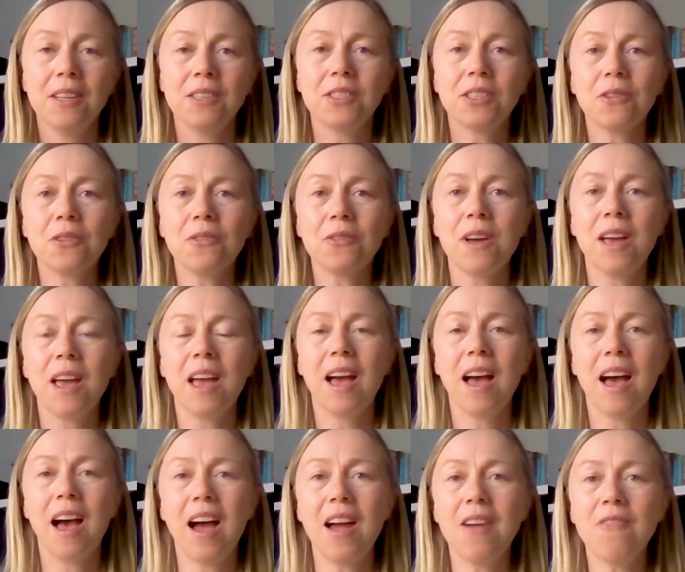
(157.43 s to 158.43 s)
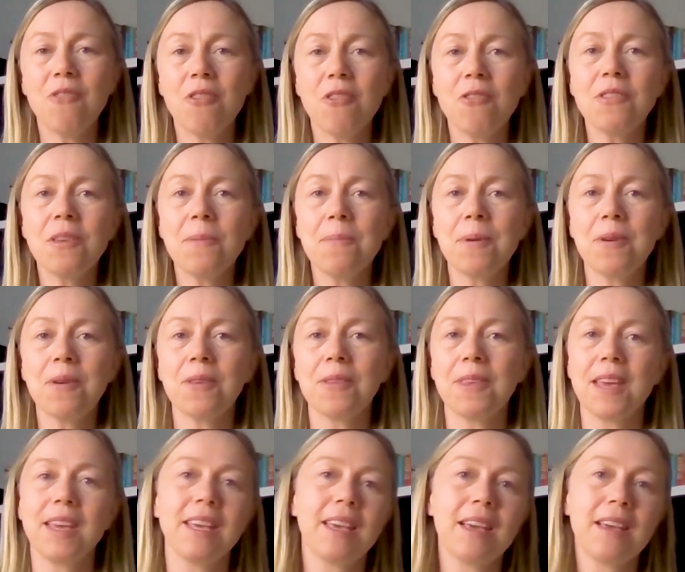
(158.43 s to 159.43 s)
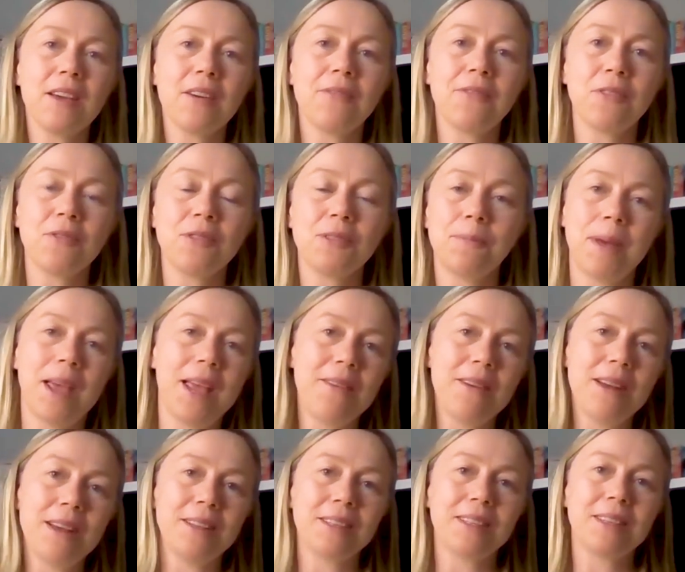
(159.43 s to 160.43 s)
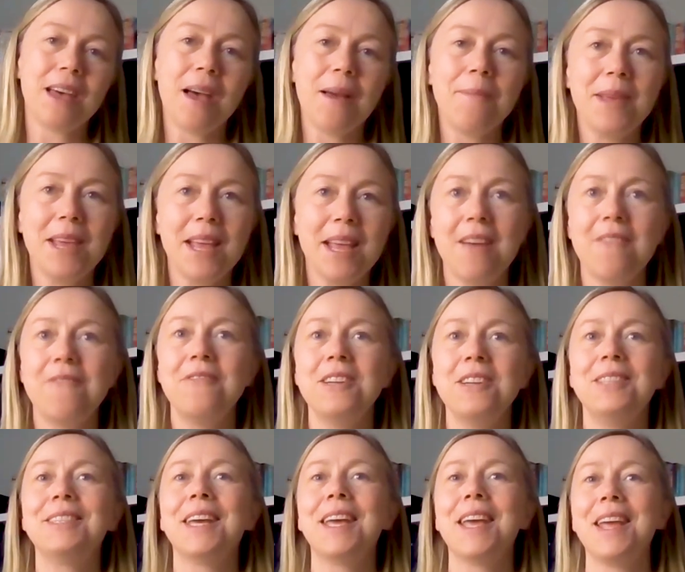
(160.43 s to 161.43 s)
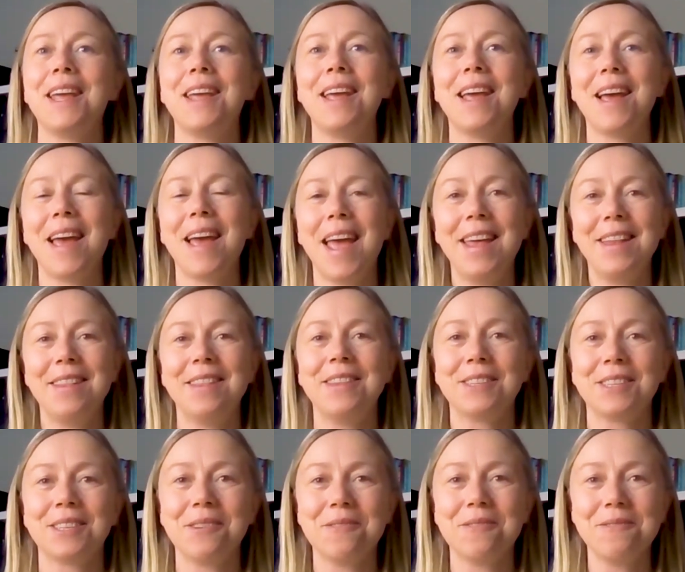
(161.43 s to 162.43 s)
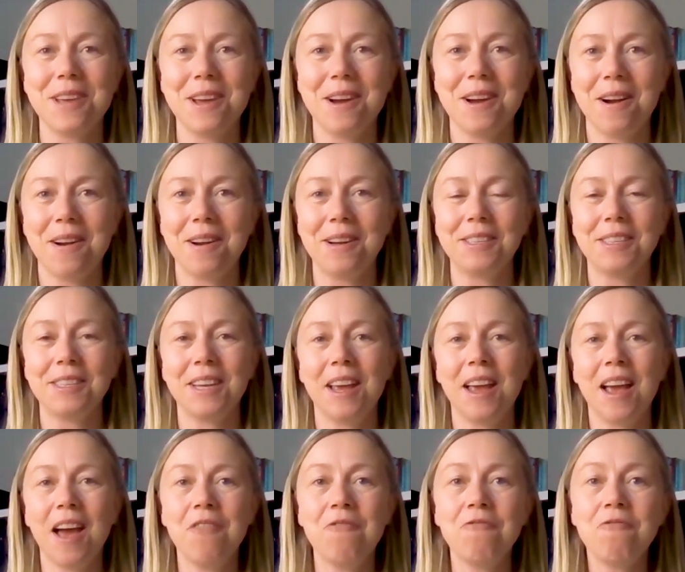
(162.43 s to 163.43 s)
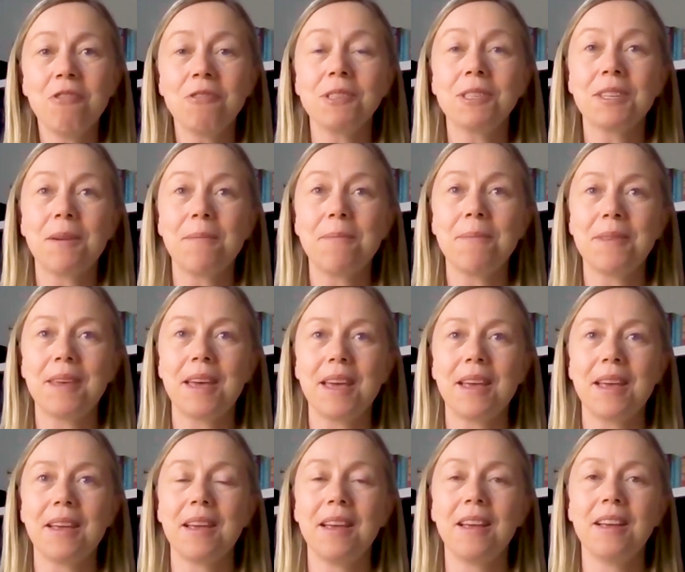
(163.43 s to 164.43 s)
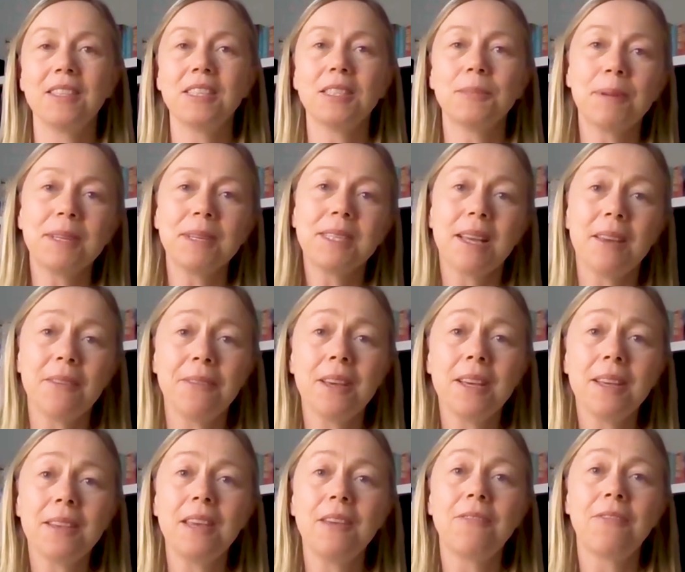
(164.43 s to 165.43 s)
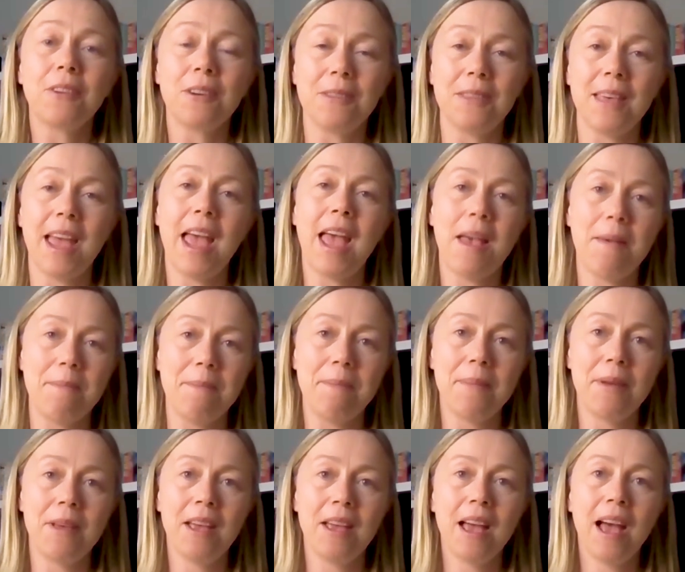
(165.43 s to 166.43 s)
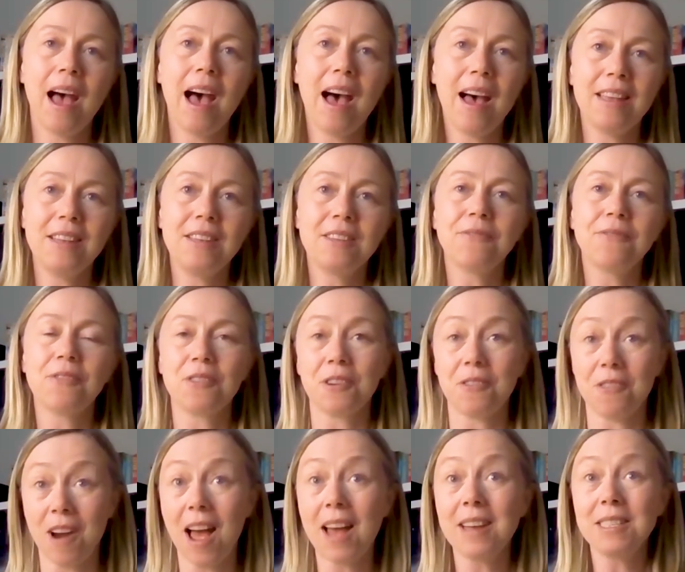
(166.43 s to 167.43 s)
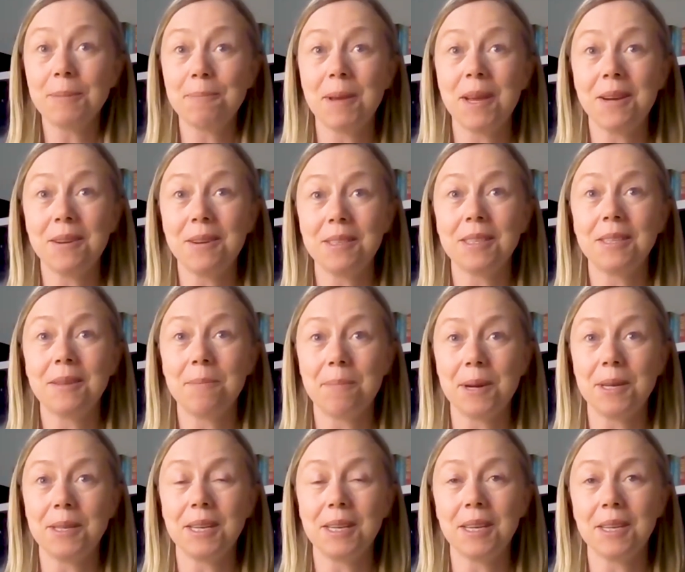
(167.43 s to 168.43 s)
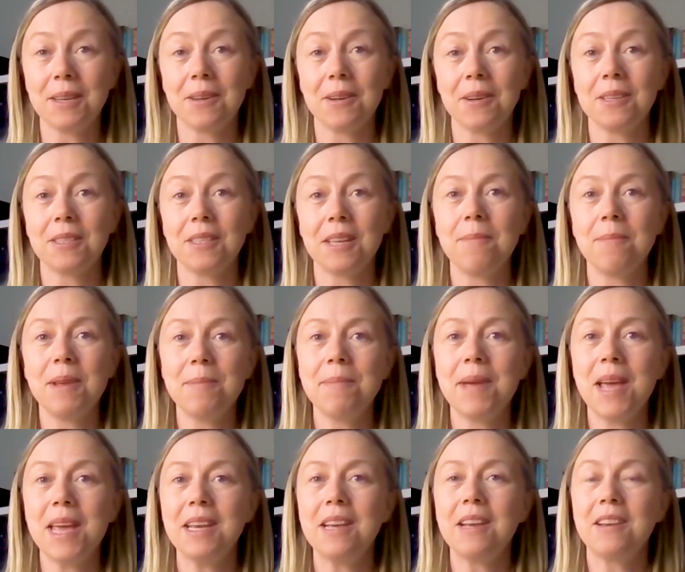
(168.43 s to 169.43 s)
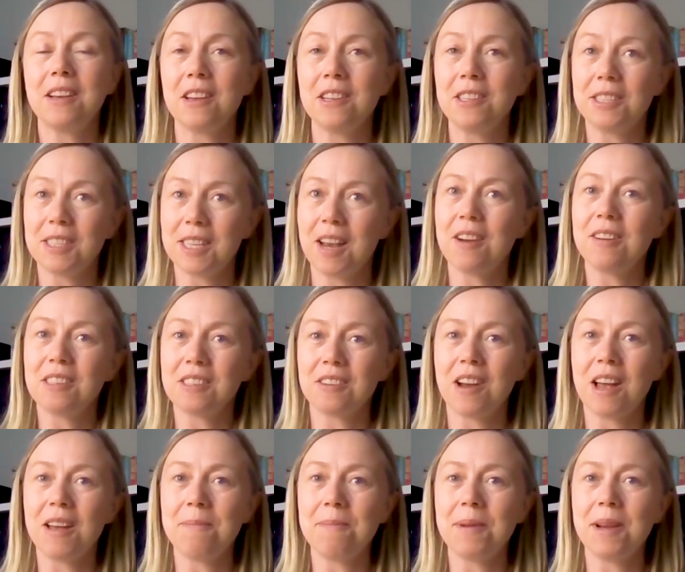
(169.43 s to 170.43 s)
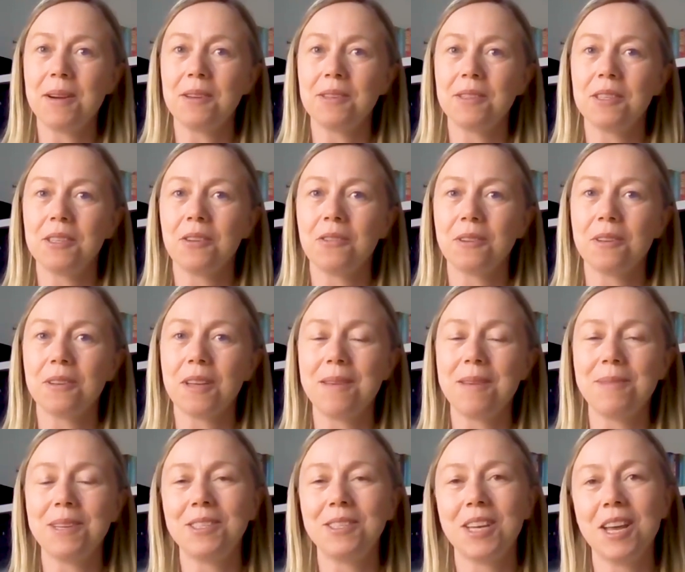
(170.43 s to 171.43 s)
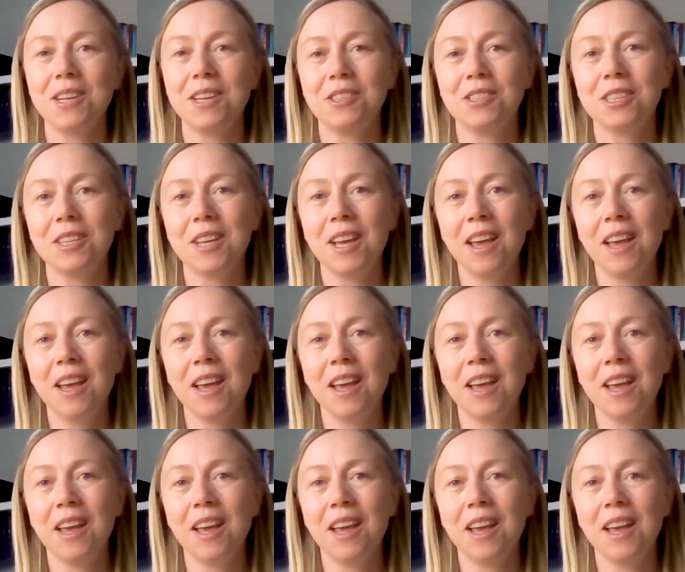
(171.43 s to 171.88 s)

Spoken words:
So I wrote the book thinking of those parents that I meet every day in the schoolyard, and wrote something specifically for them and for grandparents in particular, because I meet many concerned grandparents on climate change.